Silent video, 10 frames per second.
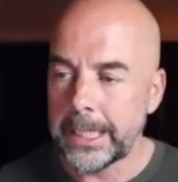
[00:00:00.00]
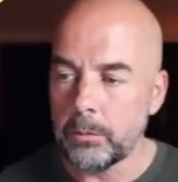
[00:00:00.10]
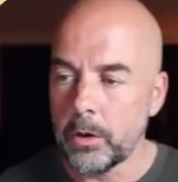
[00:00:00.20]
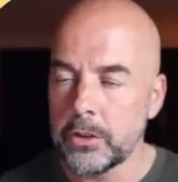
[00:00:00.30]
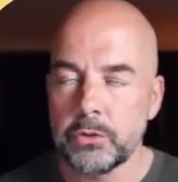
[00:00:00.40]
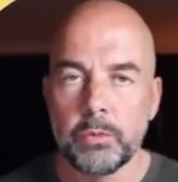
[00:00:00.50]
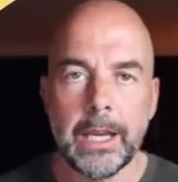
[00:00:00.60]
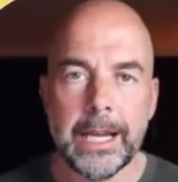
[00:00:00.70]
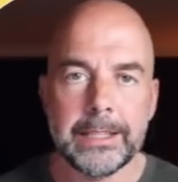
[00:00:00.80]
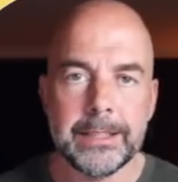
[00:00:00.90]
keywords
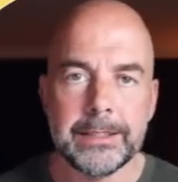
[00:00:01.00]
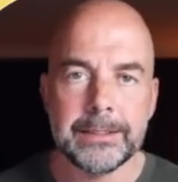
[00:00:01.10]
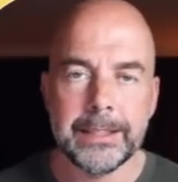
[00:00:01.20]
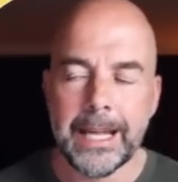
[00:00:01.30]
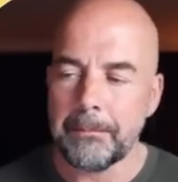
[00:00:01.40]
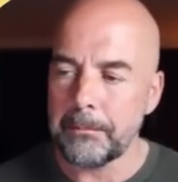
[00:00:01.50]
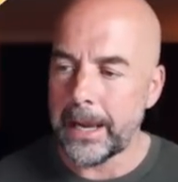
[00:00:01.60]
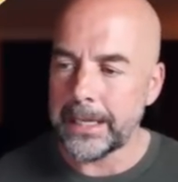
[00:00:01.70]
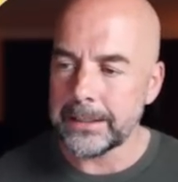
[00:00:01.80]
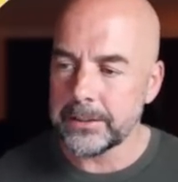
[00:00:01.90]
related to that
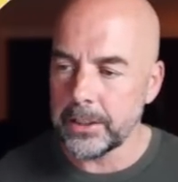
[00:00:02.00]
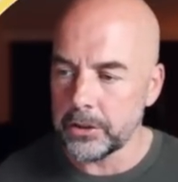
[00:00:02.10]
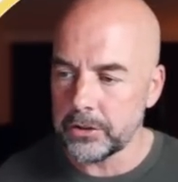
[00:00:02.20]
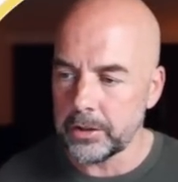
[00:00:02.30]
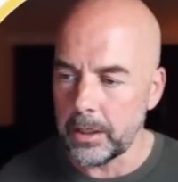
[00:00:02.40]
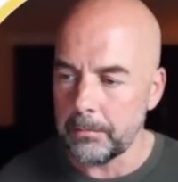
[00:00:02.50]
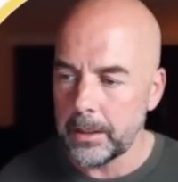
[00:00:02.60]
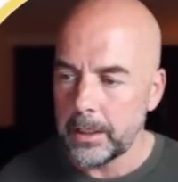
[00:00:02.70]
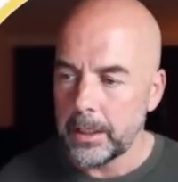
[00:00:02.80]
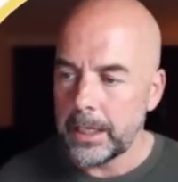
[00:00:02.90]
main search term.
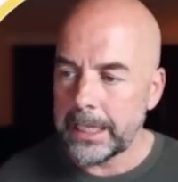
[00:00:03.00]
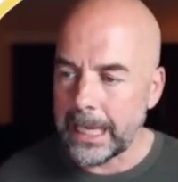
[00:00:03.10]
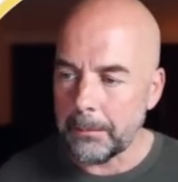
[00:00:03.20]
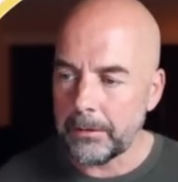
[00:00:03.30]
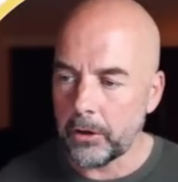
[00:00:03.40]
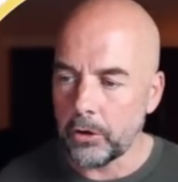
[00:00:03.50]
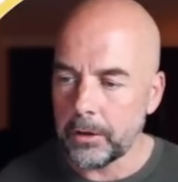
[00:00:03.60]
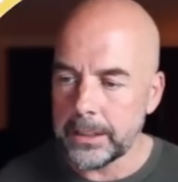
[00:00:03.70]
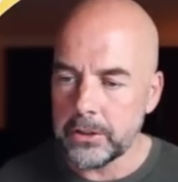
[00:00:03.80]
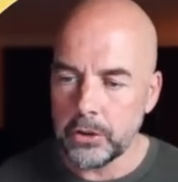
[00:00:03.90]
And again, we've got all
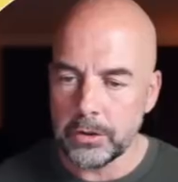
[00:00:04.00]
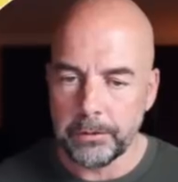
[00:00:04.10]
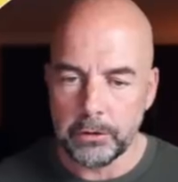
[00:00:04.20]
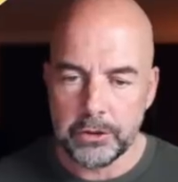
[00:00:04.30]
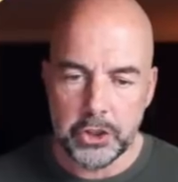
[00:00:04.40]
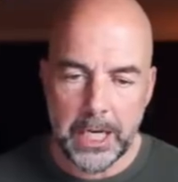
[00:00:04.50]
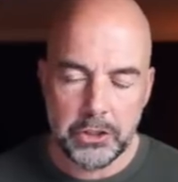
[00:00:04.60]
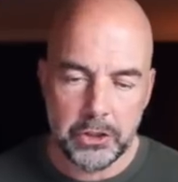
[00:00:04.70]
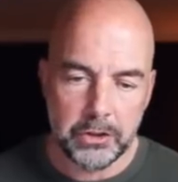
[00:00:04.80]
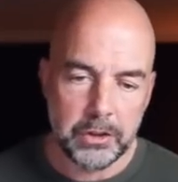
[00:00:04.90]
these useful
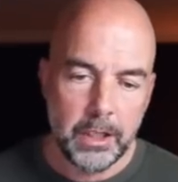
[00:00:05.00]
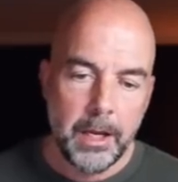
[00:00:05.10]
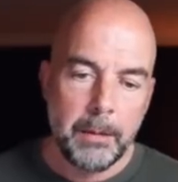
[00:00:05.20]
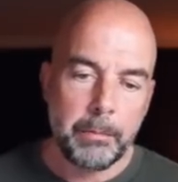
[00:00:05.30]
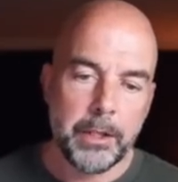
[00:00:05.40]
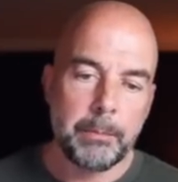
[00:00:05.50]
suggestions. But